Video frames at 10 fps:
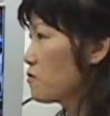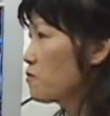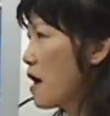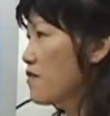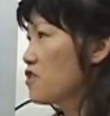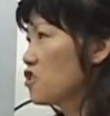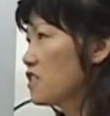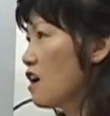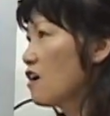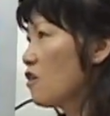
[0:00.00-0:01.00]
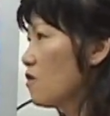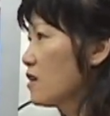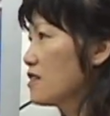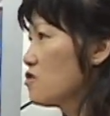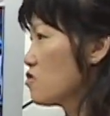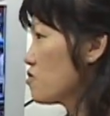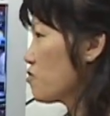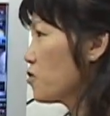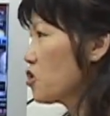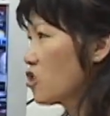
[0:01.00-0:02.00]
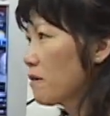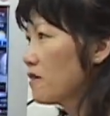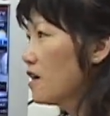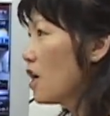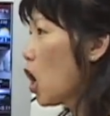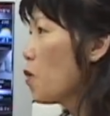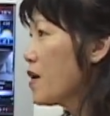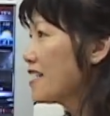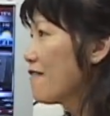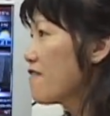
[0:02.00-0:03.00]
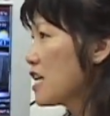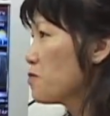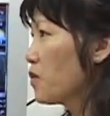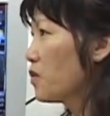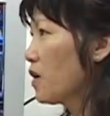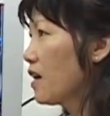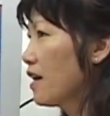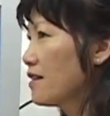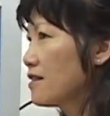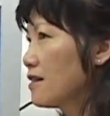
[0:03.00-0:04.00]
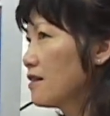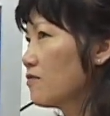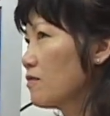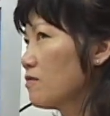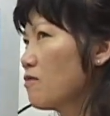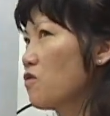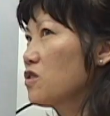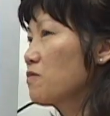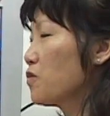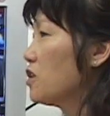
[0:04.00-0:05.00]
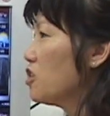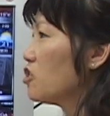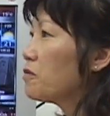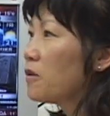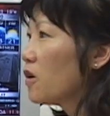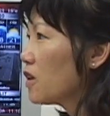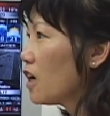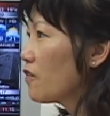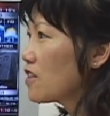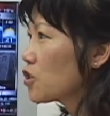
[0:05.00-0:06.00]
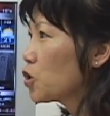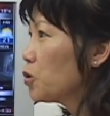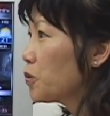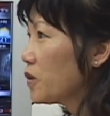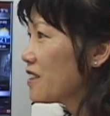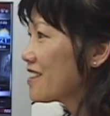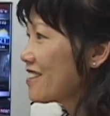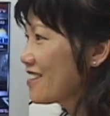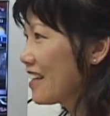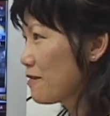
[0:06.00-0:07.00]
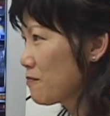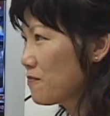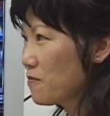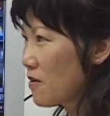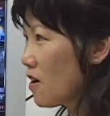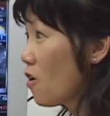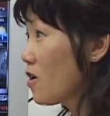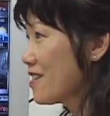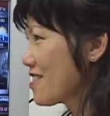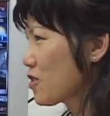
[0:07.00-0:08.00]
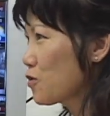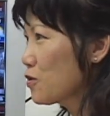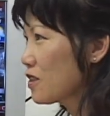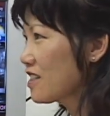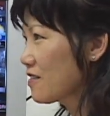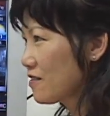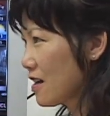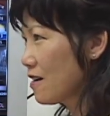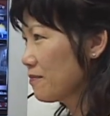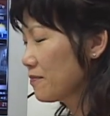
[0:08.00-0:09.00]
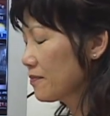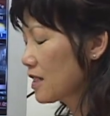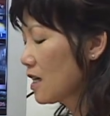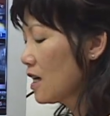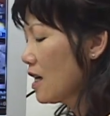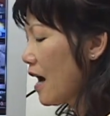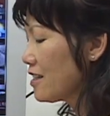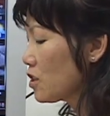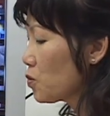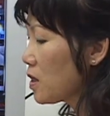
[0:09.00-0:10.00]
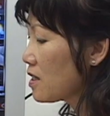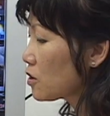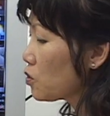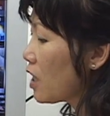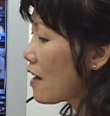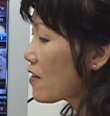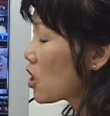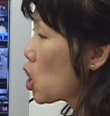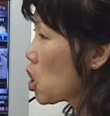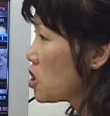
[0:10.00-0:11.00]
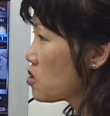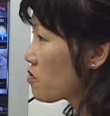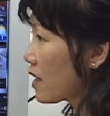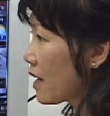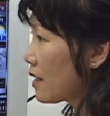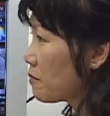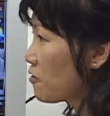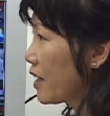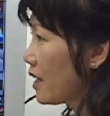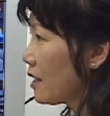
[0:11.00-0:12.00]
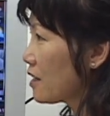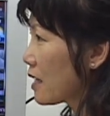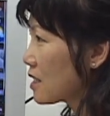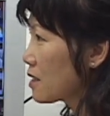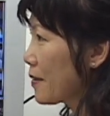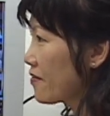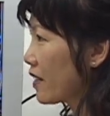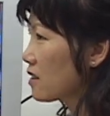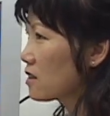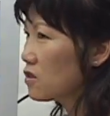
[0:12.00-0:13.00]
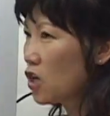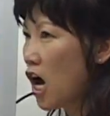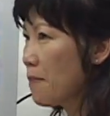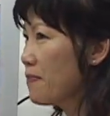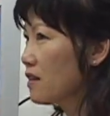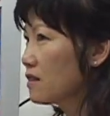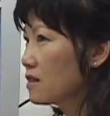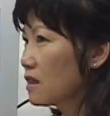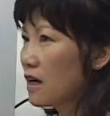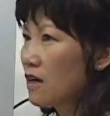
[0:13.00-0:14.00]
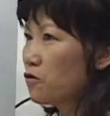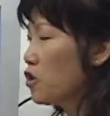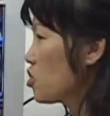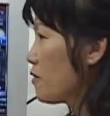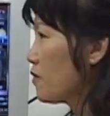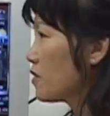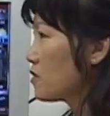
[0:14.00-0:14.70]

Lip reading: parents talk or teachers workshop always available at the most bulletin board of the school boards, like all the schools. I just wonder, do you have a contract like running a specific topics workshop for the